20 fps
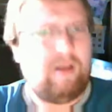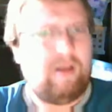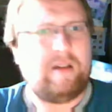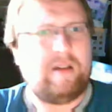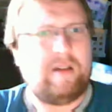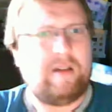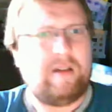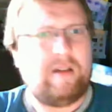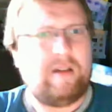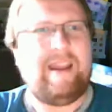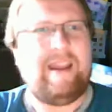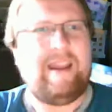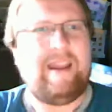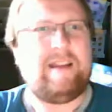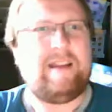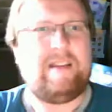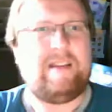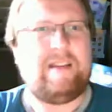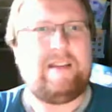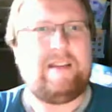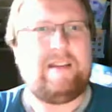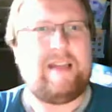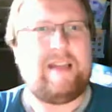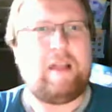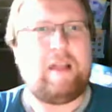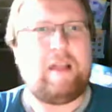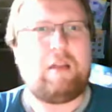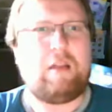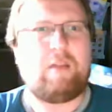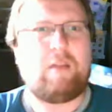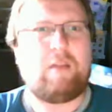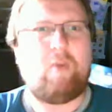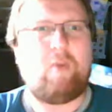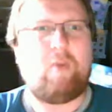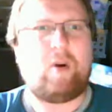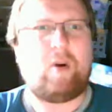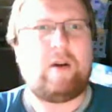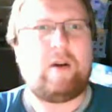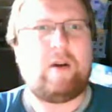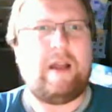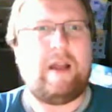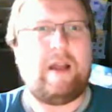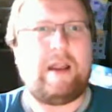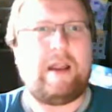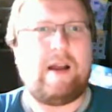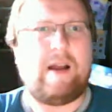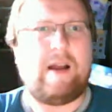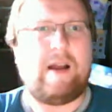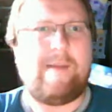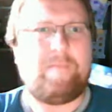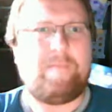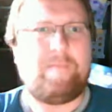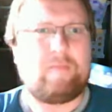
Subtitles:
To me, it tastes more like a